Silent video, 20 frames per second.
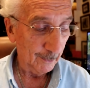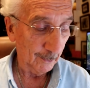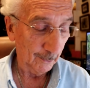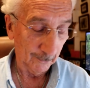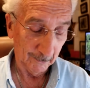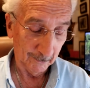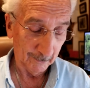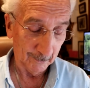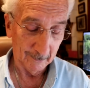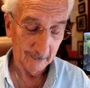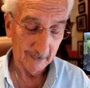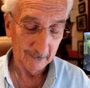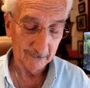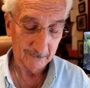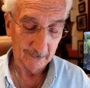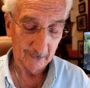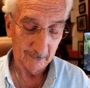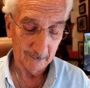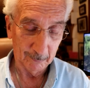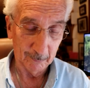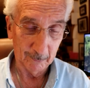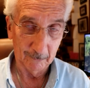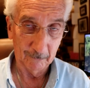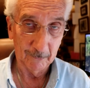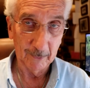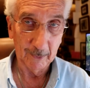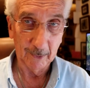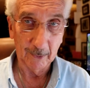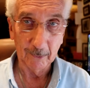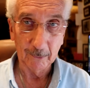or essays, but
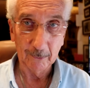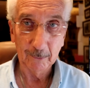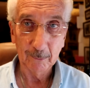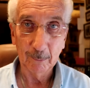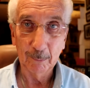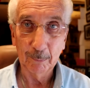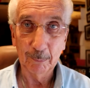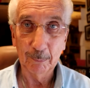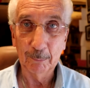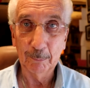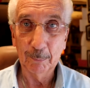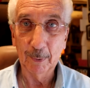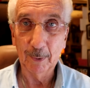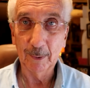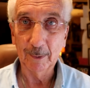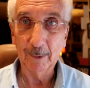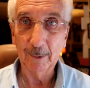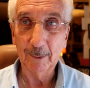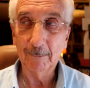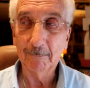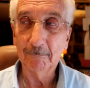videos. But